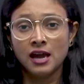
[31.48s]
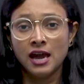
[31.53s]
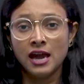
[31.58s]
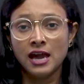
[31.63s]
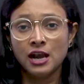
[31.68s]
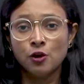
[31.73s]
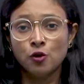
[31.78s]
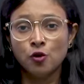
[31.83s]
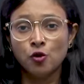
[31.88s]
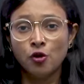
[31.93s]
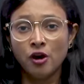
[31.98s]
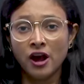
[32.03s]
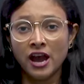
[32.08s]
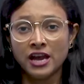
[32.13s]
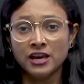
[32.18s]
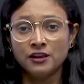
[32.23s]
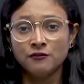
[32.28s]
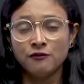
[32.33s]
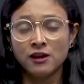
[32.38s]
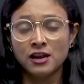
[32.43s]
Hello
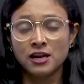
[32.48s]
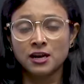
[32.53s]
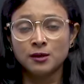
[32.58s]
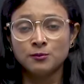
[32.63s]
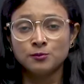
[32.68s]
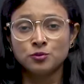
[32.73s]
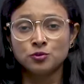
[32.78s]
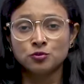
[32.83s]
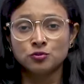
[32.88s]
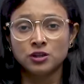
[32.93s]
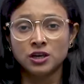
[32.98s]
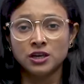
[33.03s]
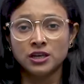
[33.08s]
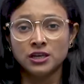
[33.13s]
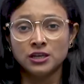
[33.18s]
and welcome to the